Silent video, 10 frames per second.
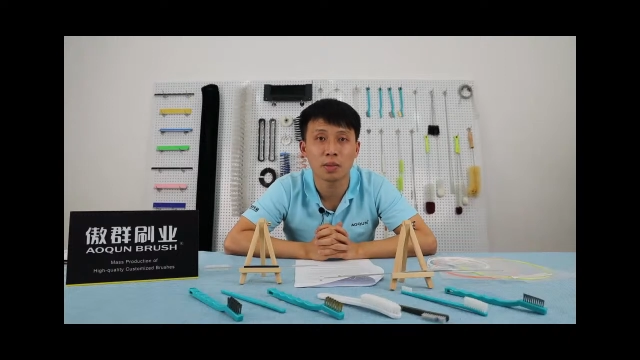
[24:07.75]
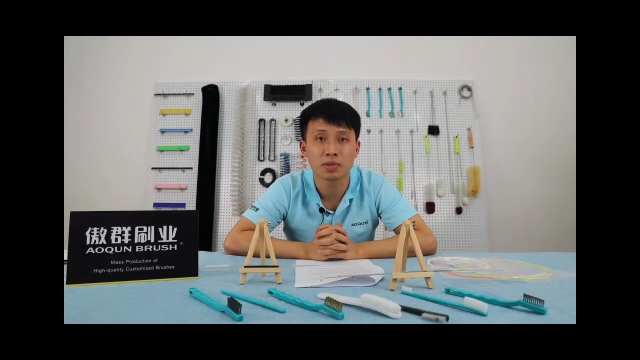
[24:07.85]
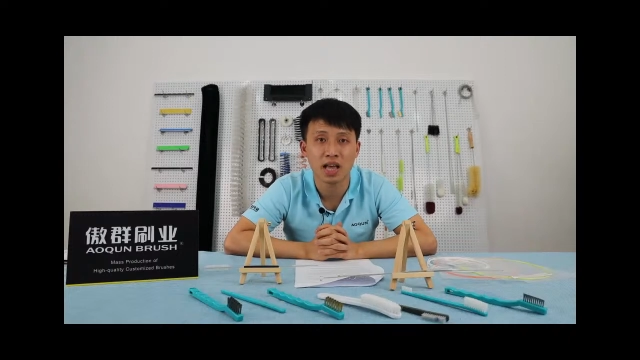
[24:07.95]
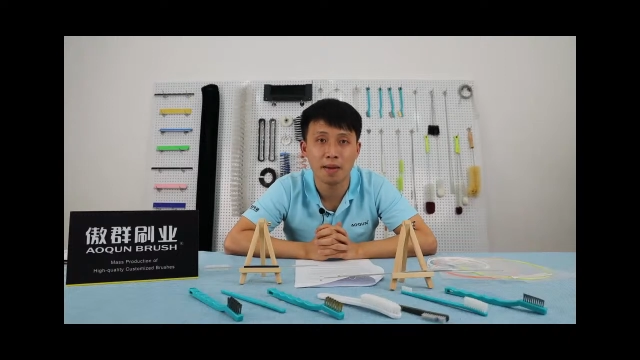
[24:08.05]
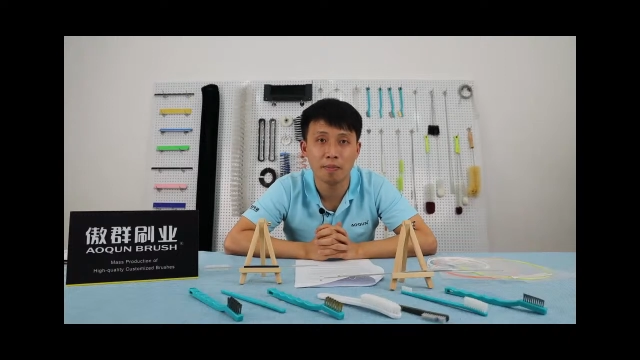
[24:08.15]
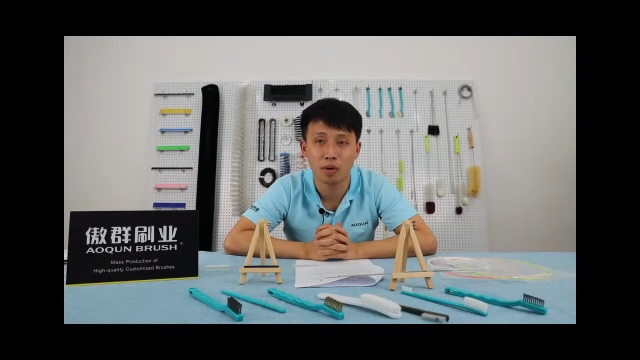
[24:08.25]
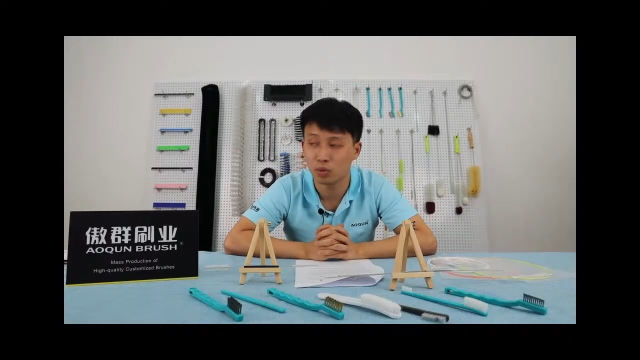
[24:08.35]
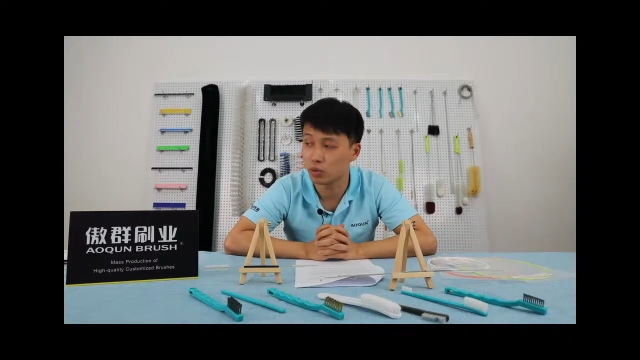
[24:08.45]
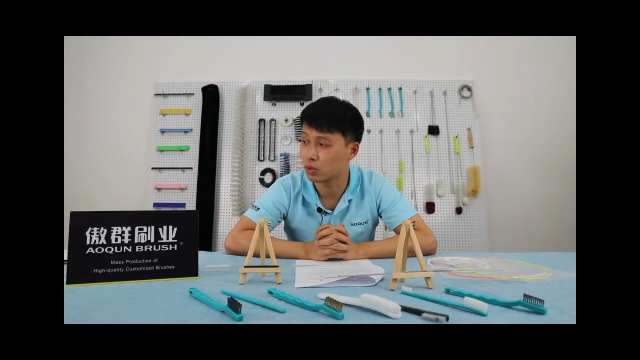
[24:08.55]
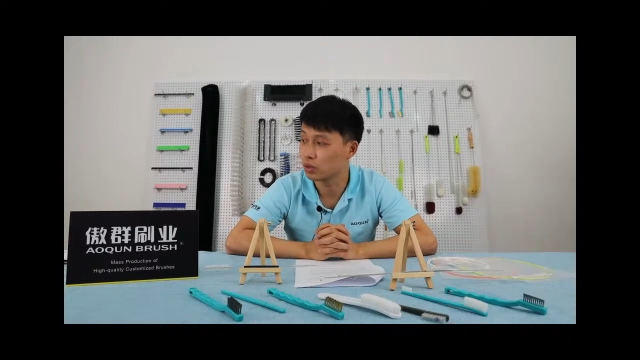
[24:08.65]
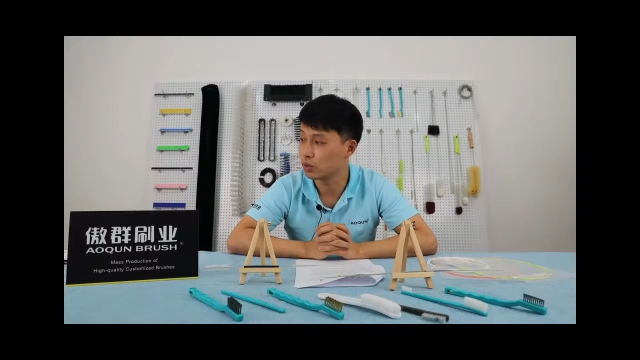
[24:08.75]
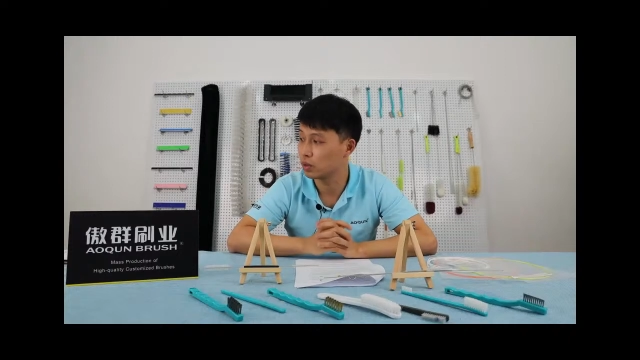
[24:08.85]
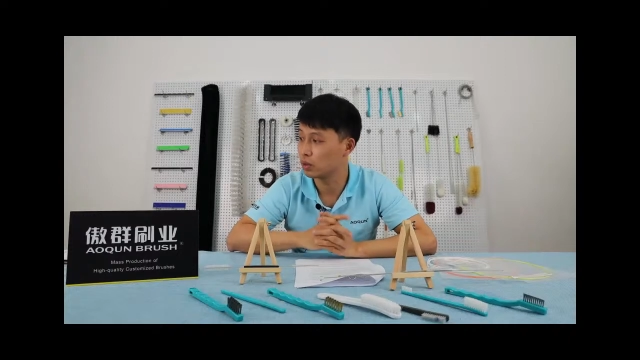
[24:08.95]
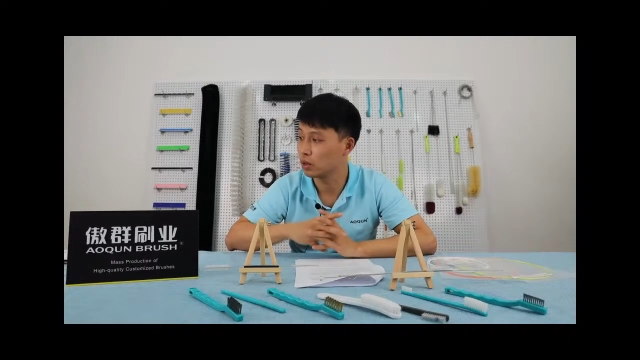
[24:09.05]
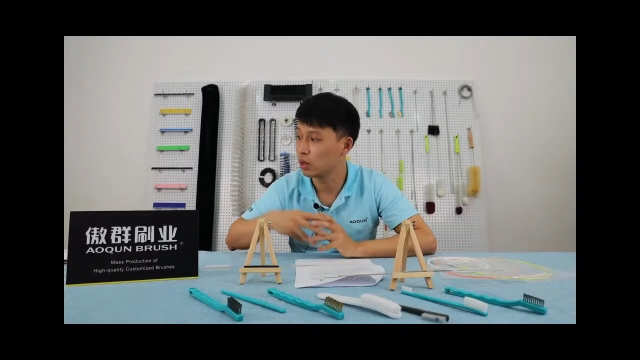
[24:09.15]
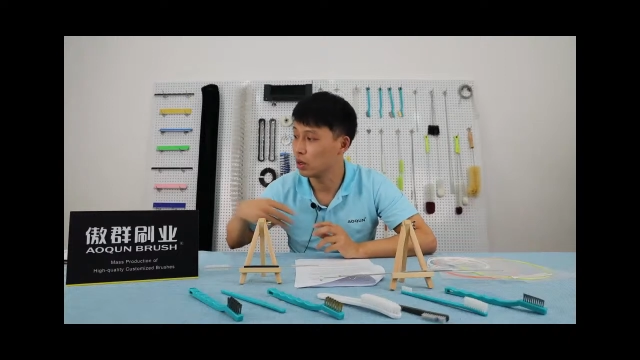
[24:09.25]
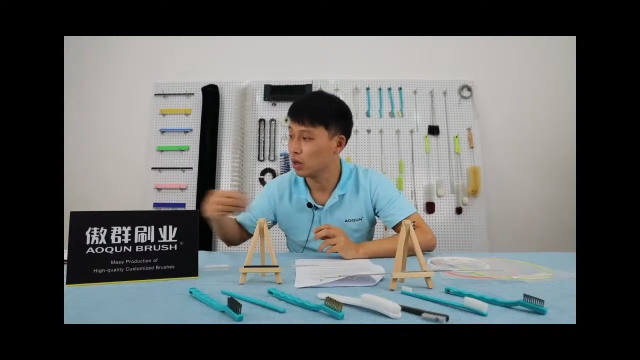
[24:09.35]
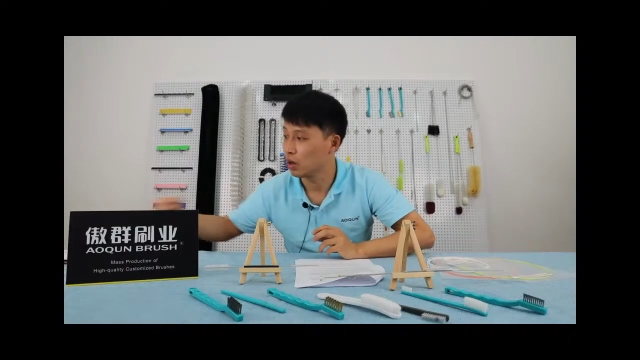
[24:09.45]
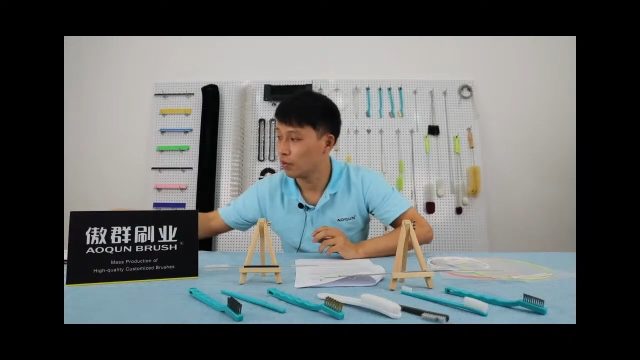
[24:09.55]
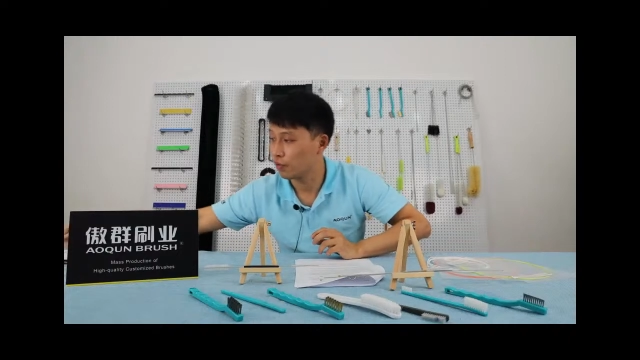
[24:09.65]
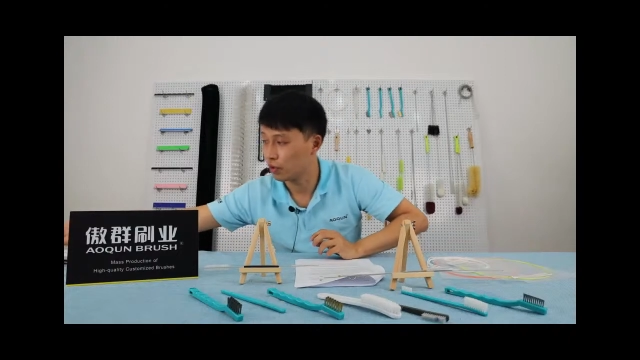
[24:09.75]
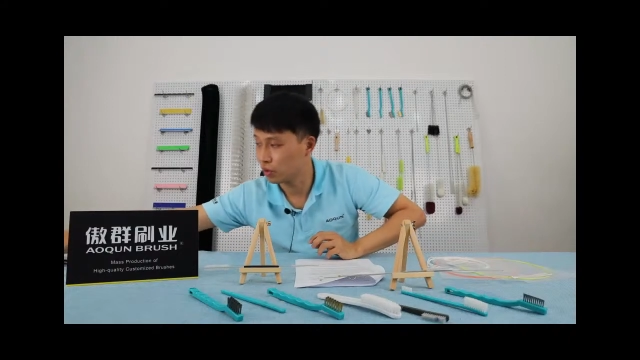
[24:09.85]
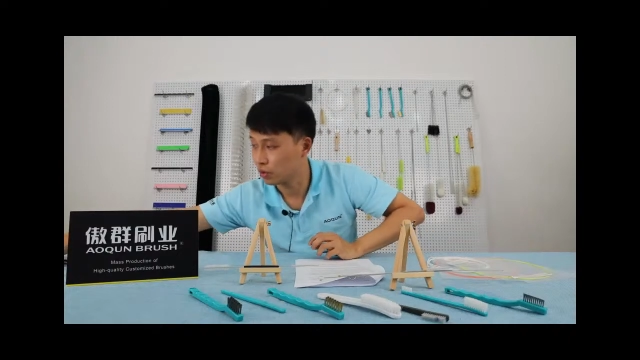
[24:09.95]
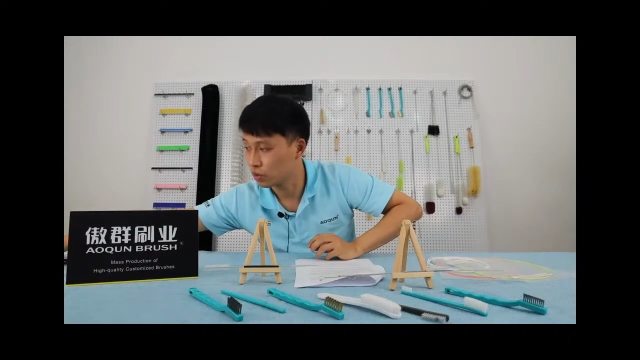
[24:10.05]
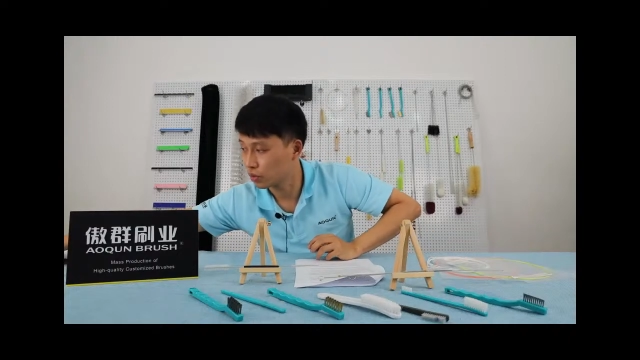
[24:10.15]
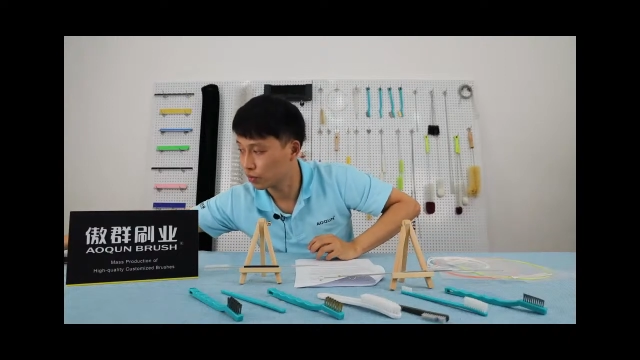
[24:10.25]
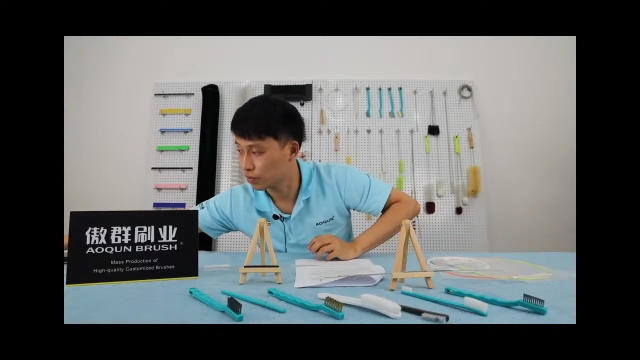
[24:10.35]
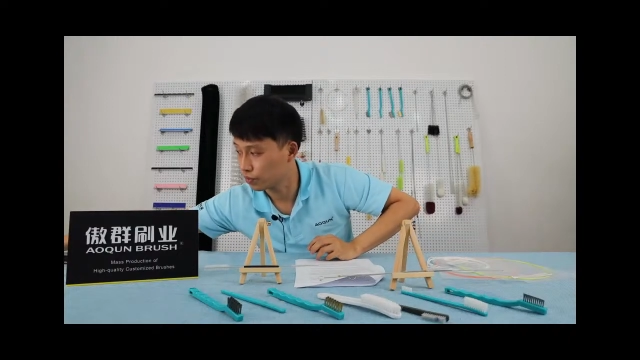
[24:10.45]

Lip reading: samples first.